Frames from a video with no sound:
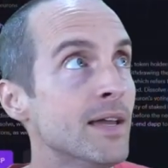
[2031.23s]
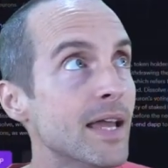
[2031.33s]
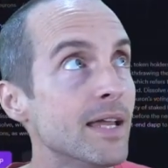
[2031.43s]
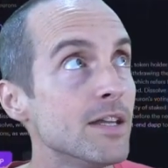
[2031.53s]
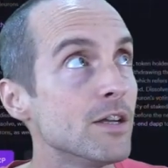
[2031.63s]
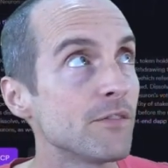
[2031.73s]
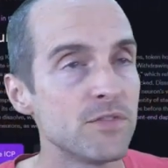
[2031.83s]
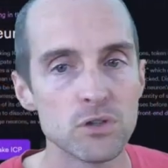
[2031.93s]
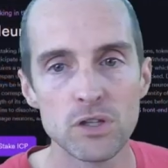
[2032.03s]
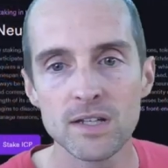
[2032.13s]
And here, if
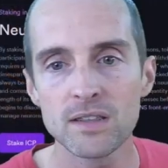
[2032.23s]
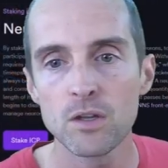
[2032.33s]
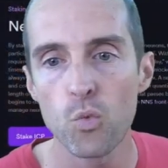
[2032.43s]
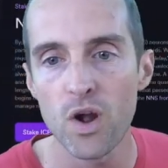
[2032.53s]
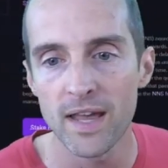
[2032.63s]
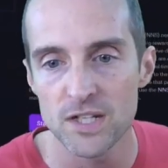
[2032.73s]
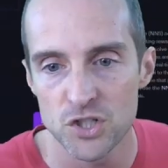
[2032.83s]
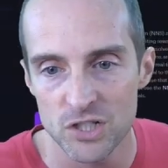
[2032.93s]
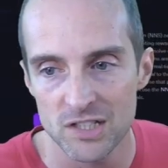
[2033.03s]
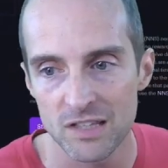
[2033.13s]
you look at the one I
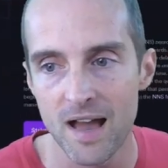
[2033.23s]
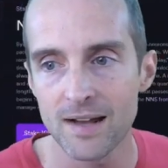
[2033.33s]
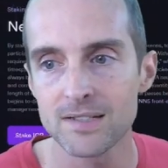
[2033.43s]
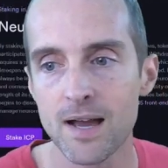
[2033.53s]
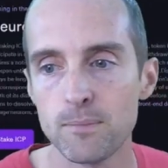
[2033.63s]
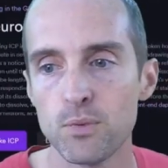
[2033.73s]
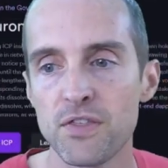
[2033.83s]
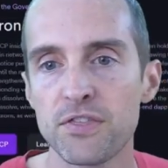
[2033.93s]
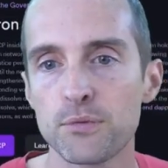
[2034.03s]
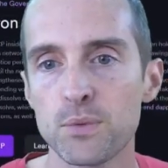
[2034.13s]
just locked up
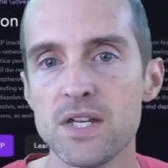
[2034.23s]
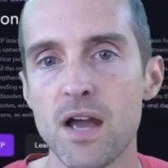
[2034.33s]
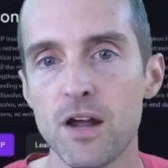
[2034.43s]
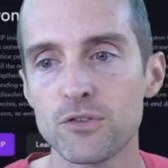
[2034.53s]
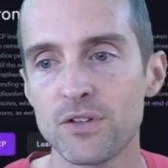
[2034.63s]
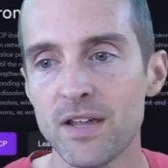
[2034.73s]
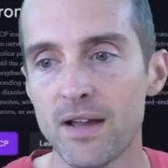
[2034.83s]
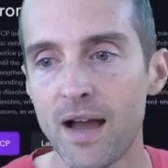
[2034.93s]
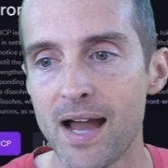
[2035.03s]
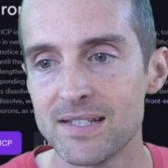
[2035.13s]
with
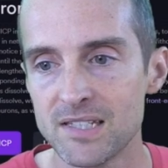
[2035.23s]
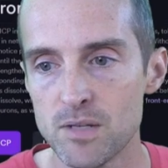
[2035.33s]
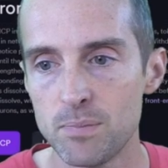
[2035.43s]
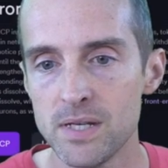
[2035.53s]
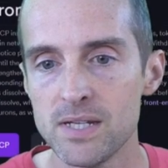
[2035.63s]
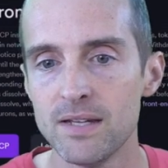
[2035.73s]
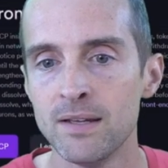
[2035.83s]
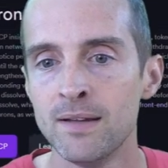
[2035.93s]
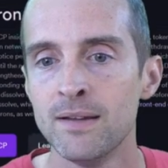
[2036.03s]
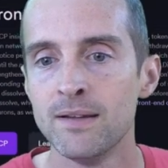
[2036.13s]
300
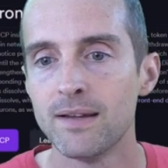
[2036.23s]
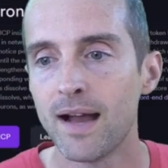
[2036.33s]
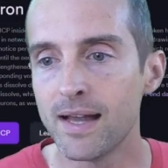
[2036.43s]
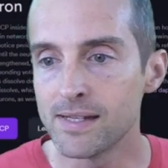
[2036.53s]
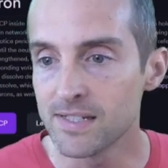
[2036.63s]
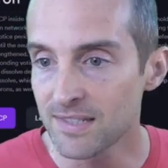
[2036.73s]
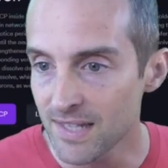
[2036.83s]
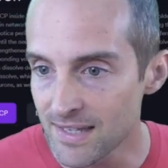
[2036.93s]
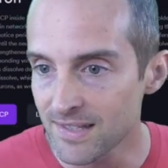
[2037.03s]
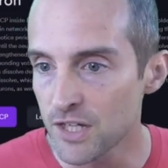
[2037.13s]
ICP, it
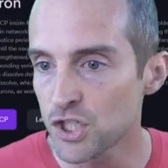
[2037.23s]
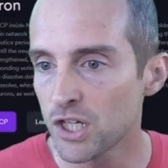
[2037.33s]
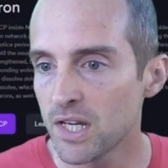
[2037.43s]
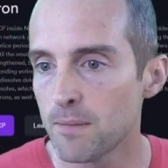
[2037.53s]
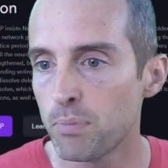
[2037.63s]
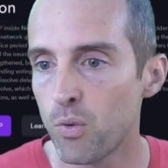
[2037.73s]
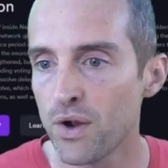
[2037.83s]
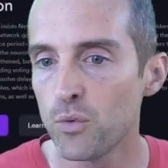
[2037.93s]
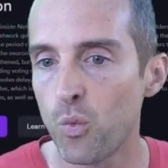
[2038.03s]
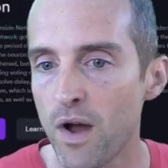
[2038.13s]
says I should get
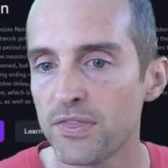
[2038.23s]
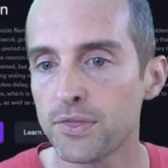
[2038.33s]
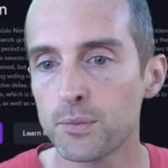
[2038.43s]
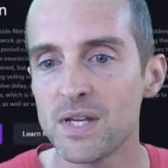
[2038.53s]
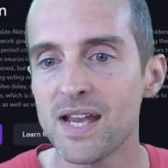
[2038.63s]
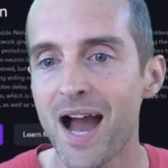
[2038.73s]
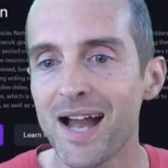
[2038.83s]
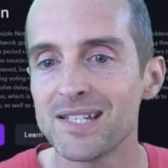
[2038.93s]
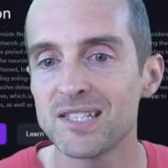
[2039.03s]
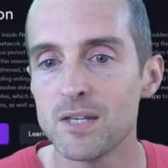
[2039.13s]
0.13
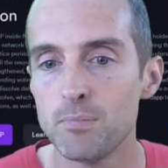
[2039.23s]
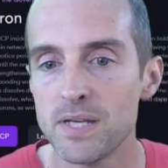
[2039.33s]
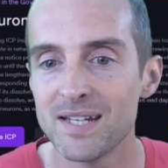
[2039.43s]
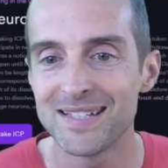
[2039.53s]
ICP a